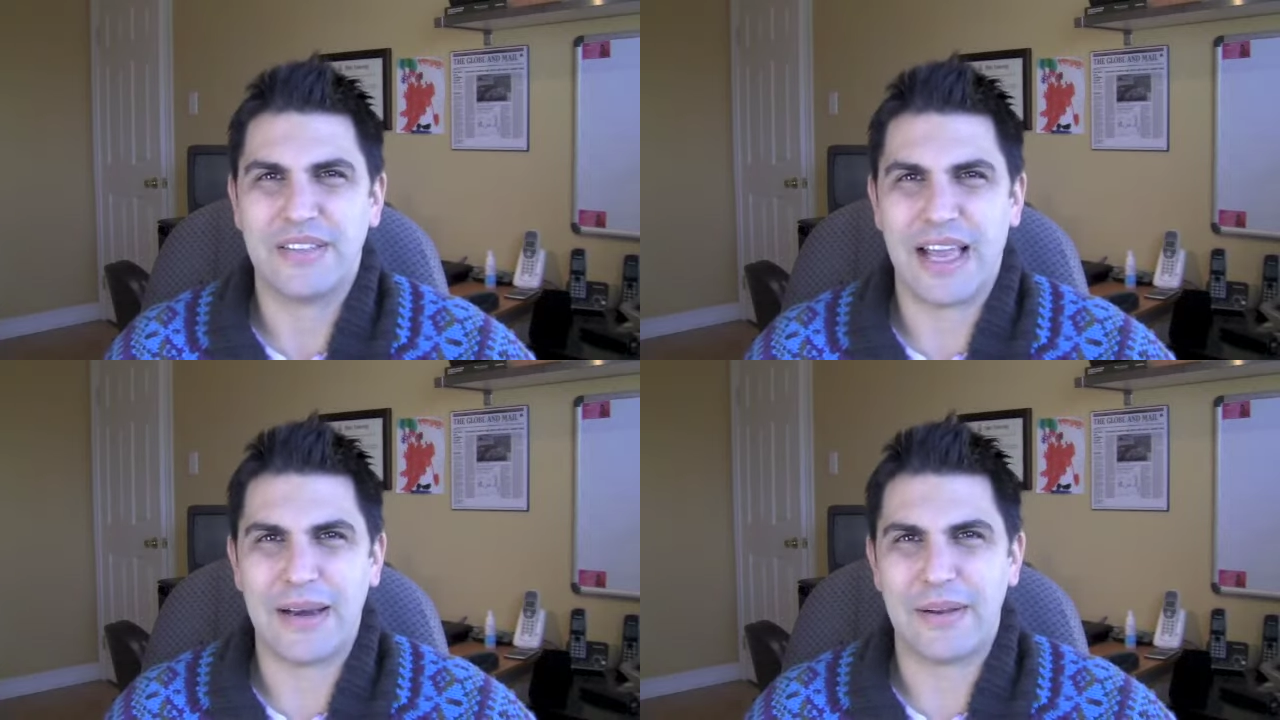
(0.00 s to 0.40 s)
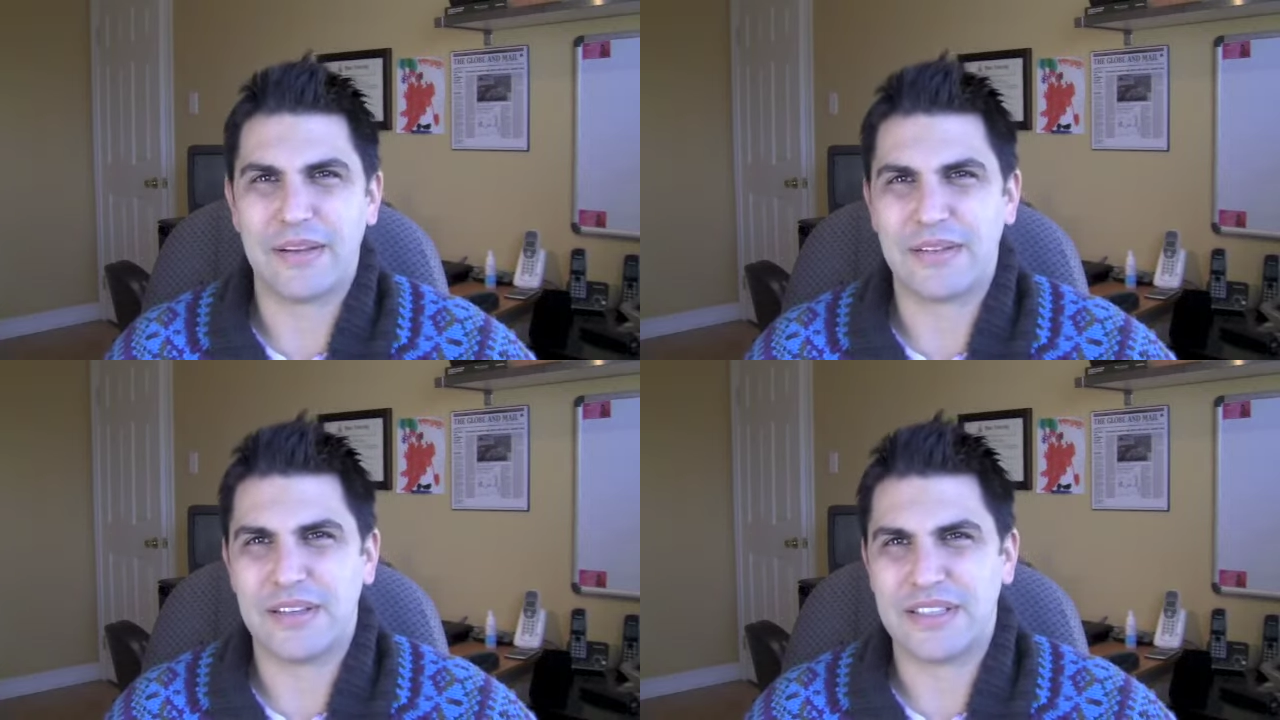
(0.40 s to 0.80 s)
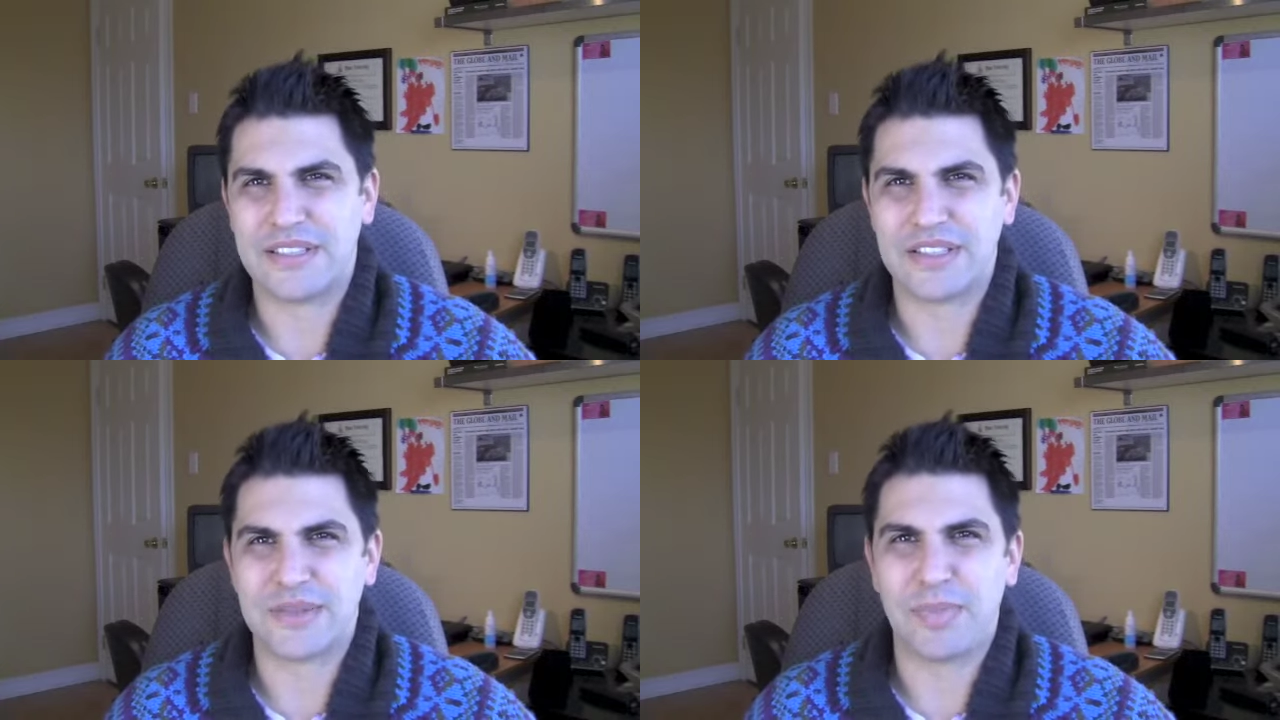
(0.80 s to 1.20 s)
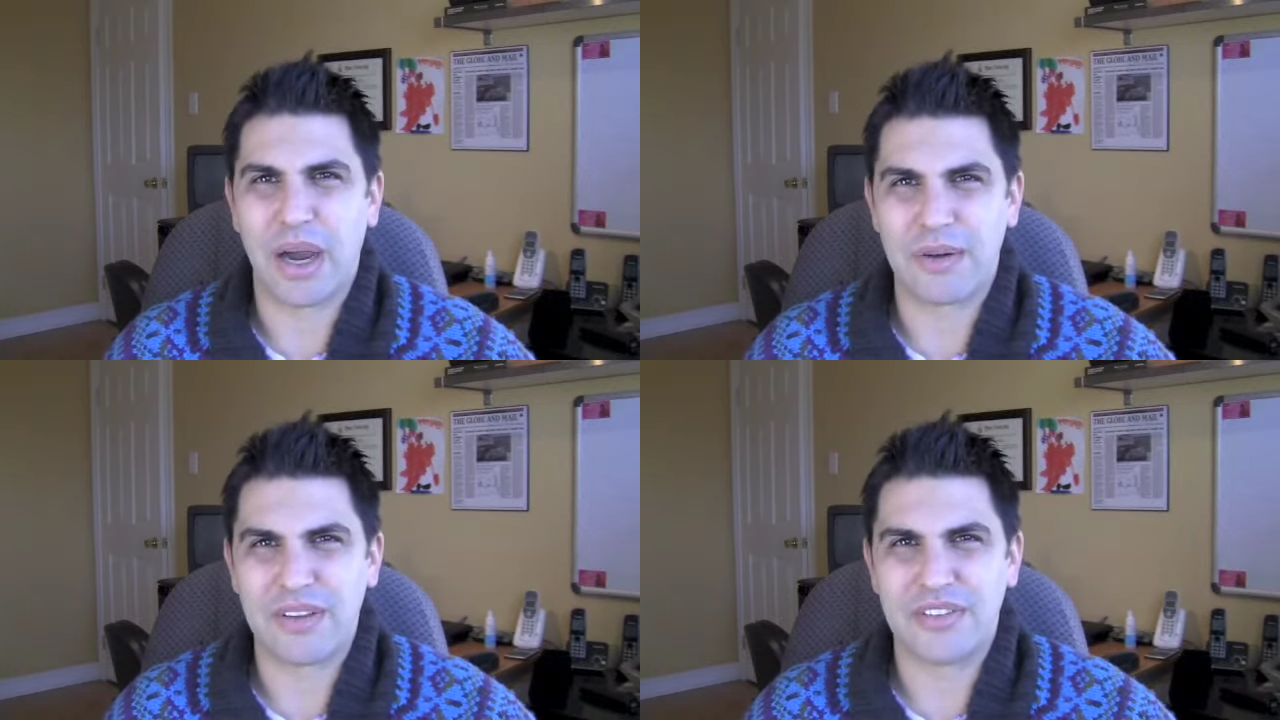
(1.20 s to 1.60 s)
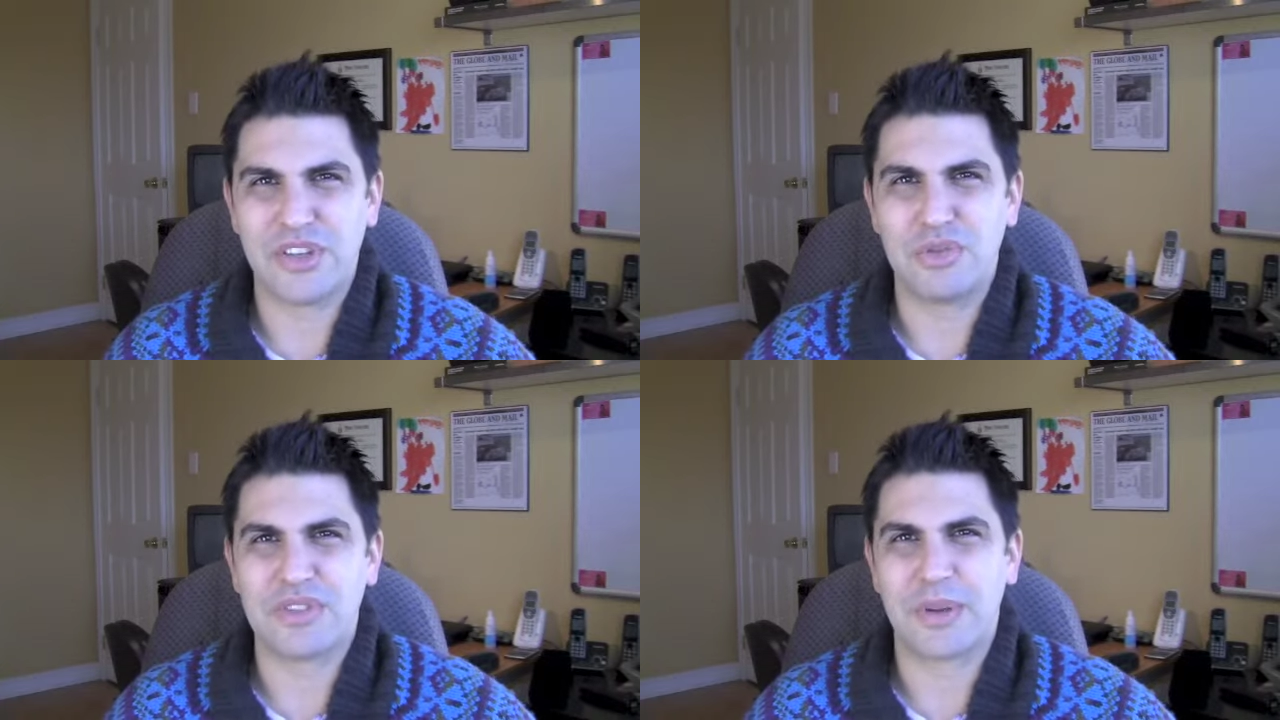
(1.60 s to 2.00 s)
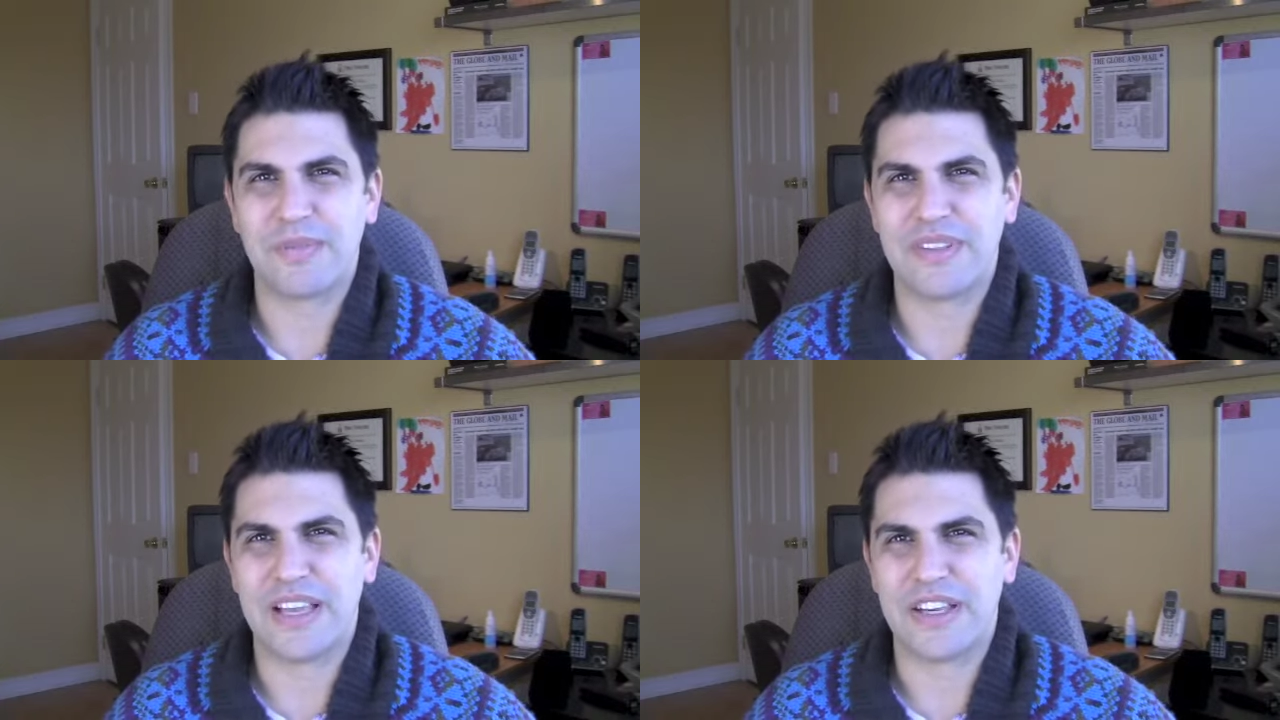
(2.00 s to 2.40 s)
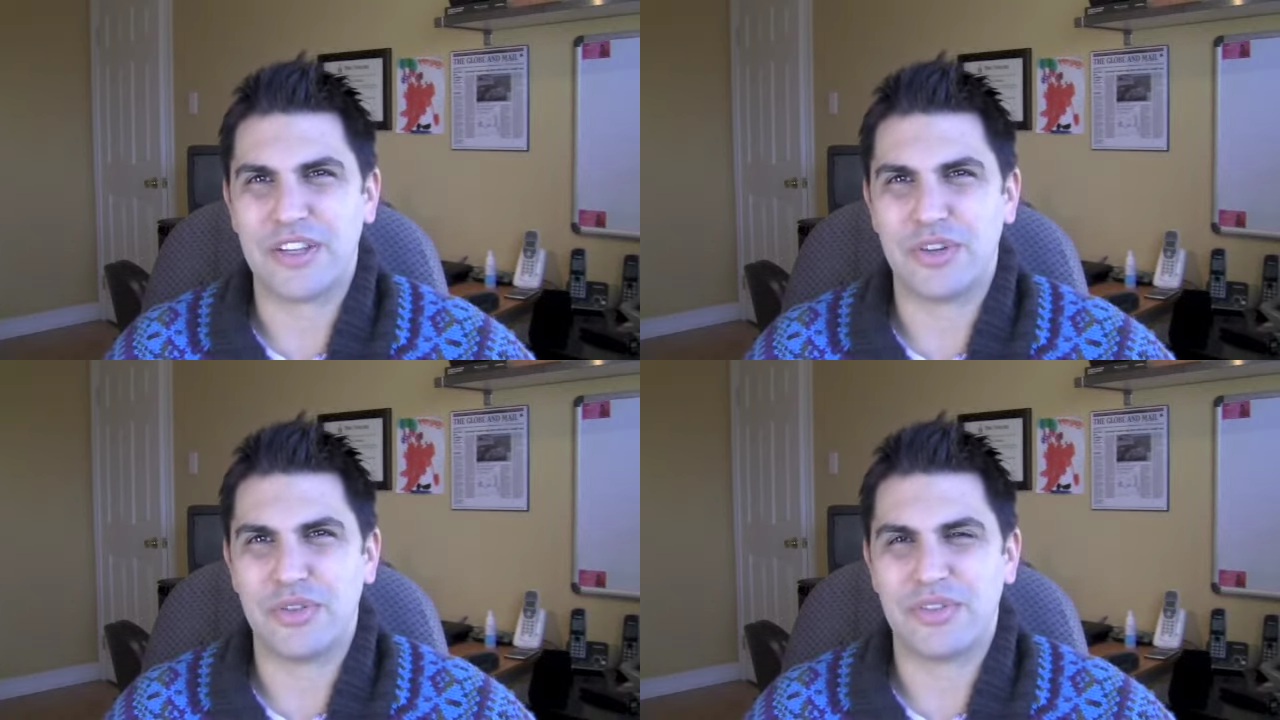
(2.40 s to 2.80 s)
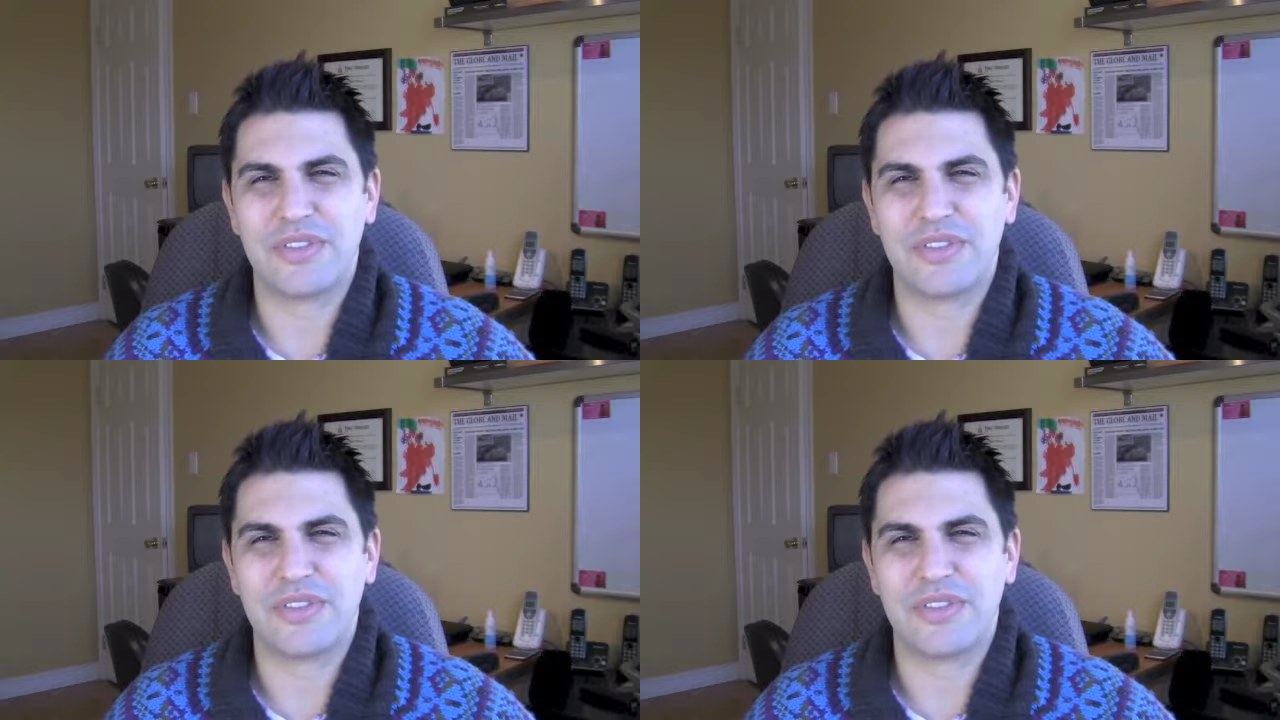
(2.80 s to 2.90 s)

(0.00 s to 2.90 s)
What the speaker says: that is inspiring to you, something that you,